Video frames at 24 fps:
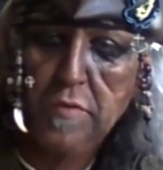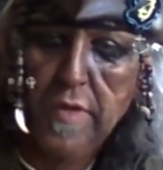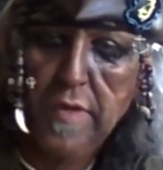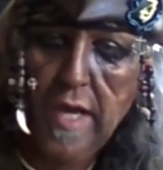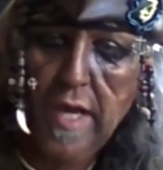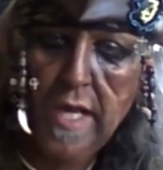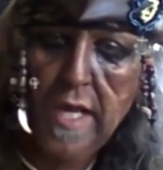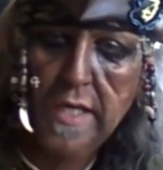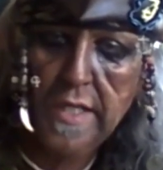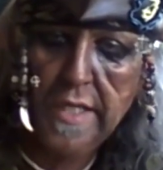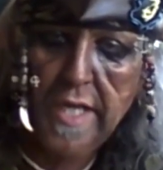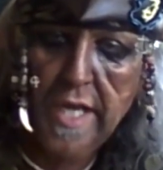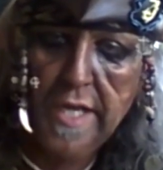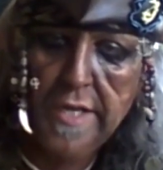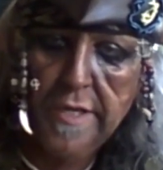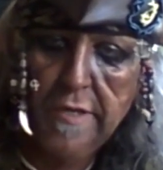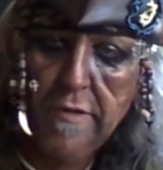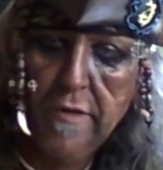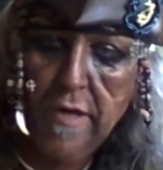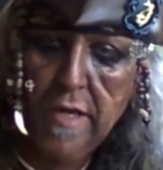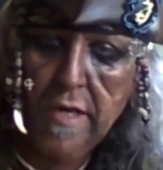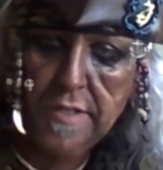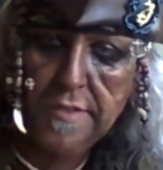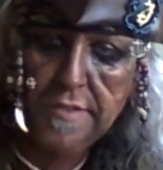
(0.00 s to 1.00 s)

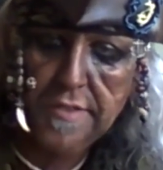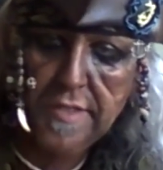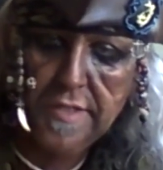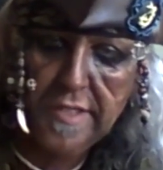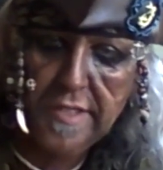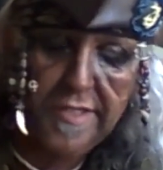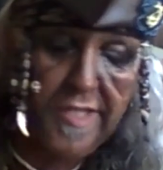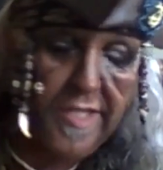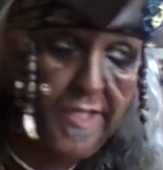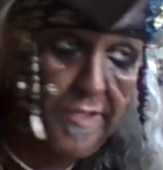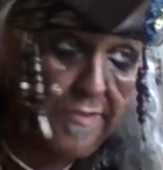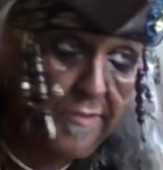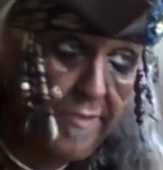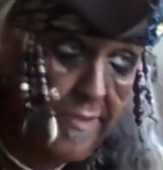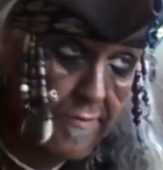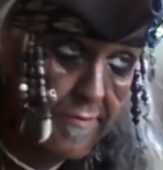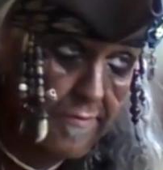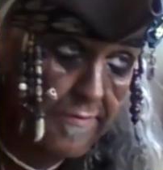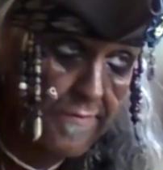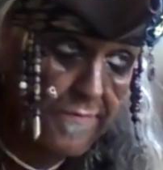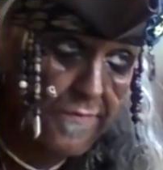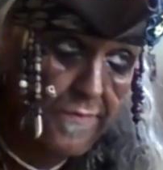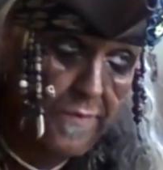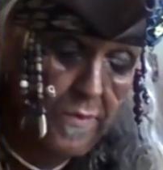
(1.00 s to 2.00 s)
alligator hunting down here
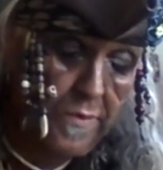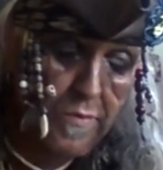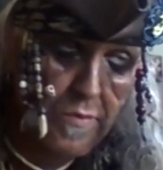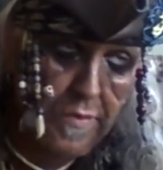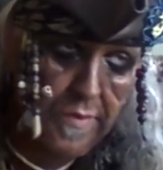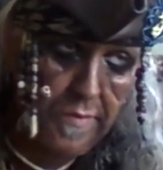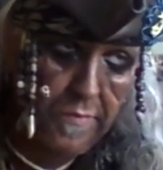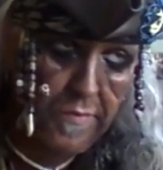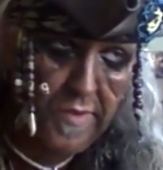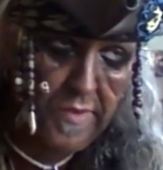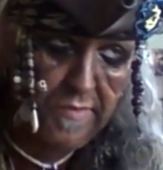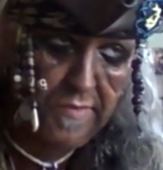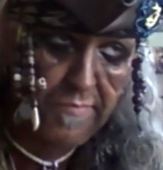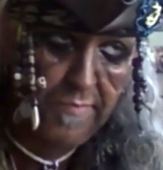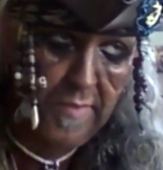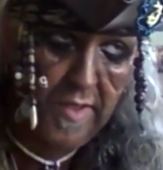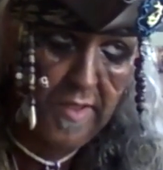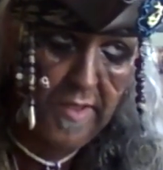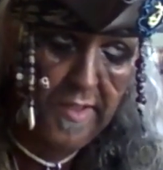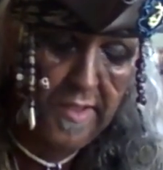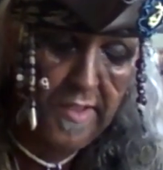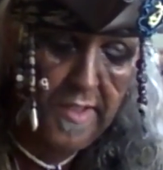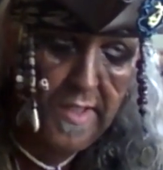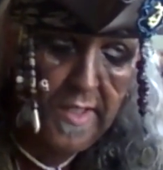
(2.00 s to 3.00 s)
in Florida with
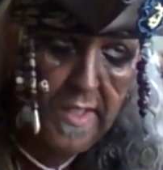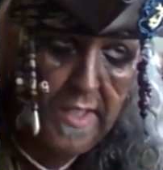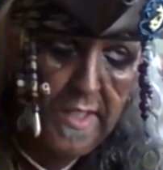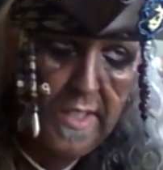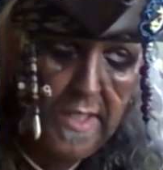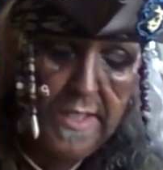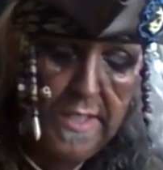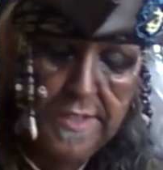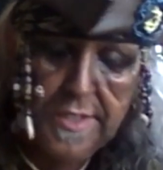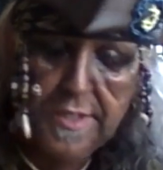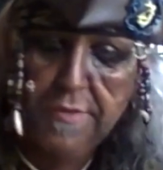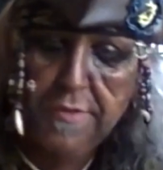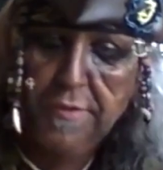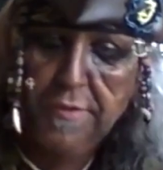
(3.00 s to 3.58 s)
my two